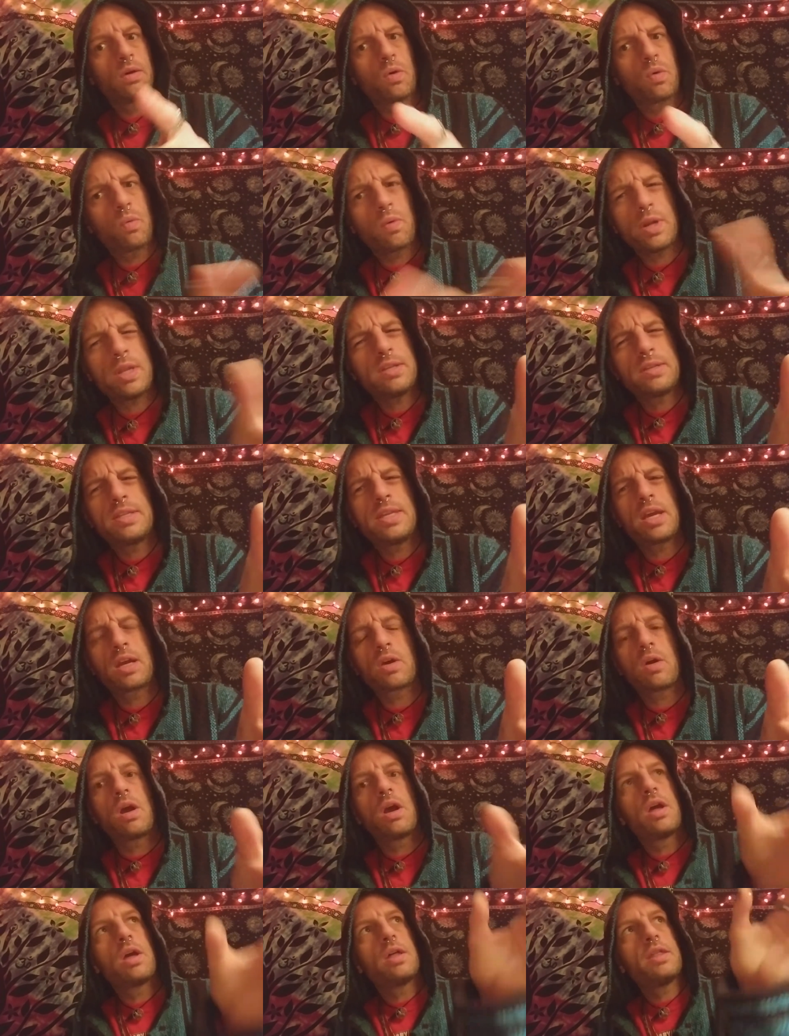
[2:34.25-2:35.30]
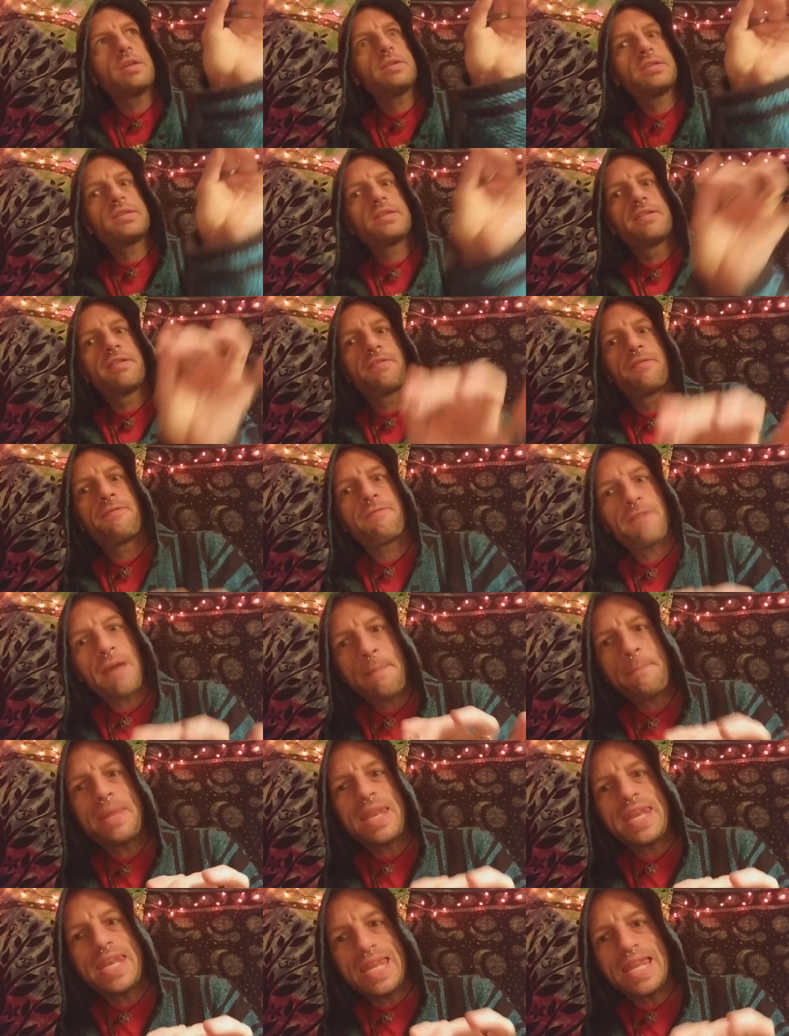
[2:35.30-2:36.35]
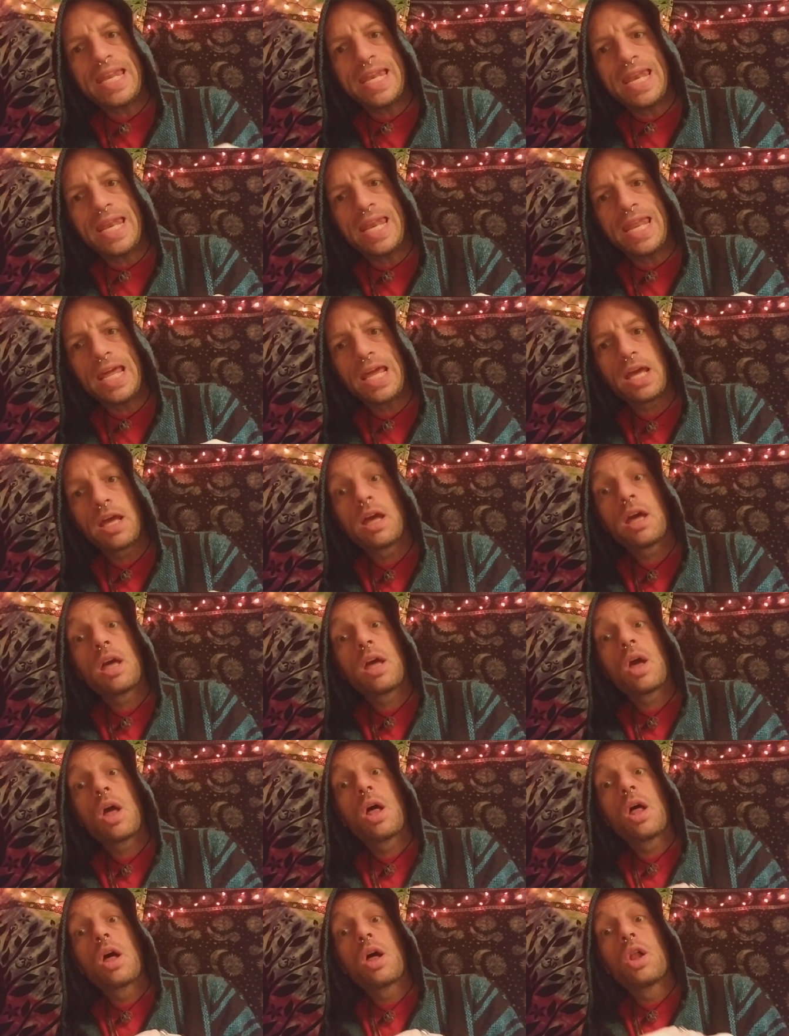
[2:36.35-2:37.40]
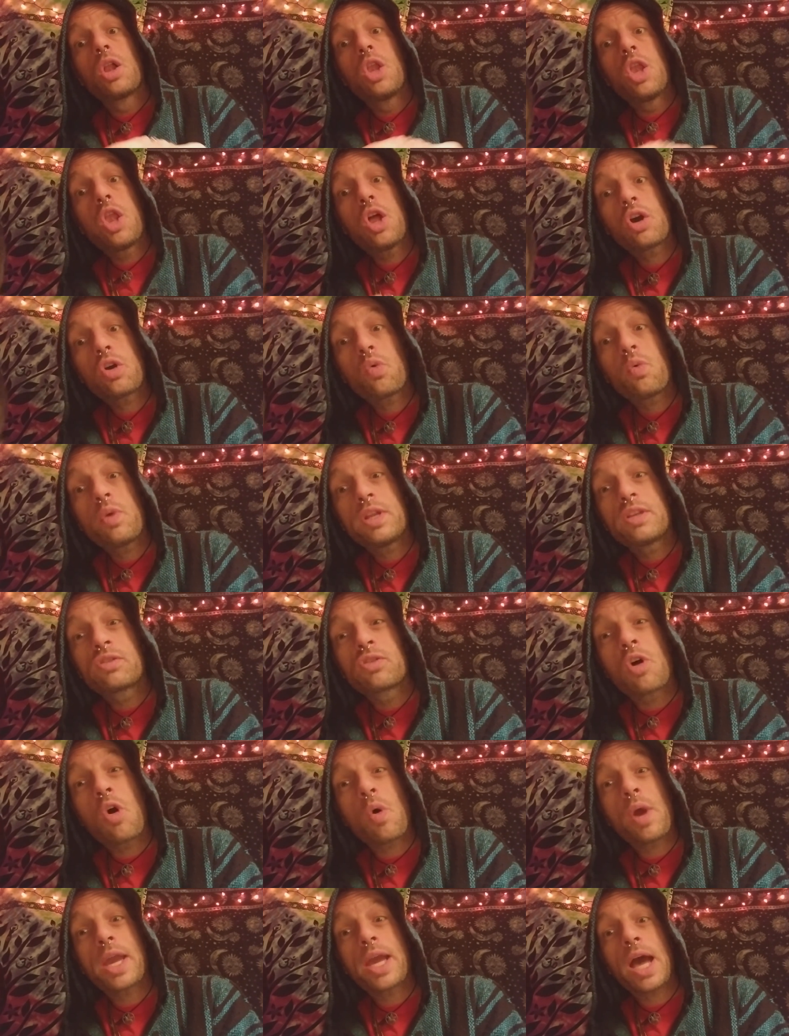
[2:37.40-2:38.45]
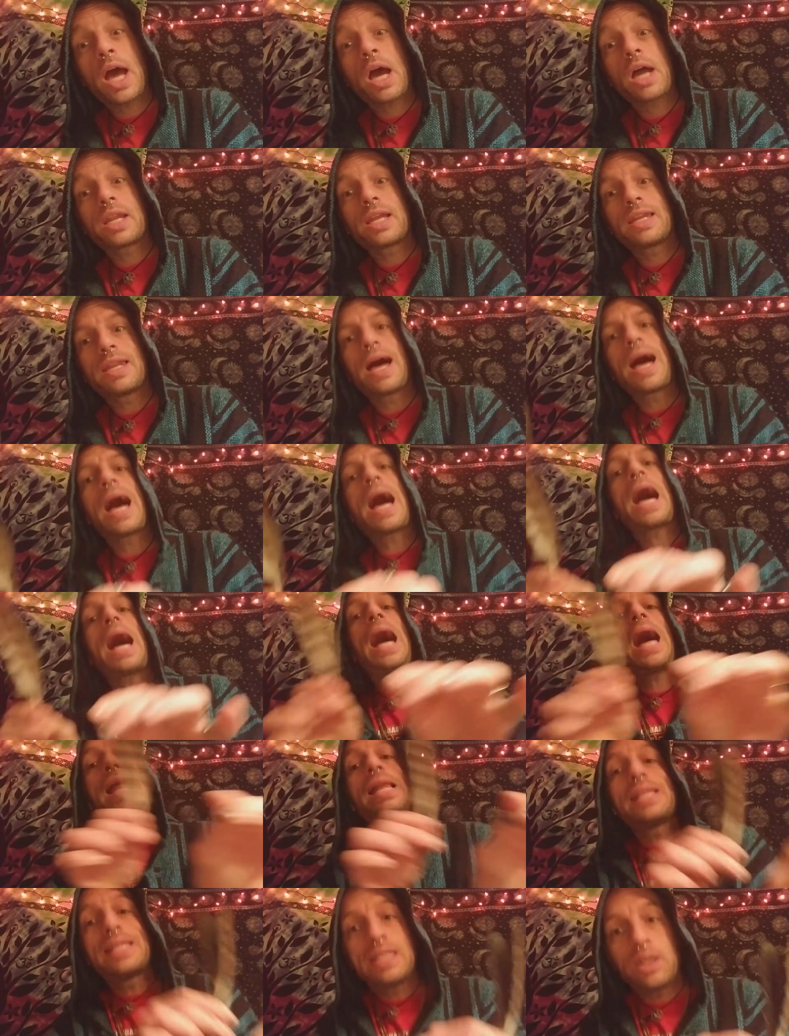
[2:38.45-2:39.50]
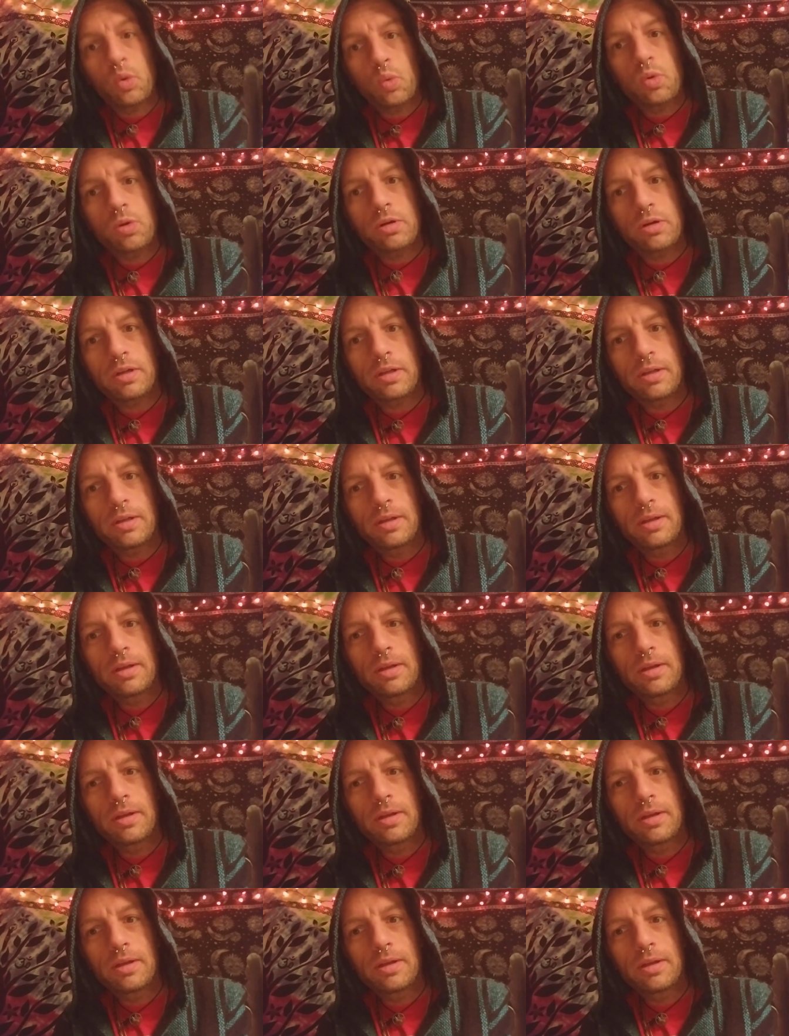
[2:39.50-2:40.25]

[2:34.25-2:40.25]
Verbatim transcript: What is the Aquarius? This is the feminine. Look what is going on in Hollywood.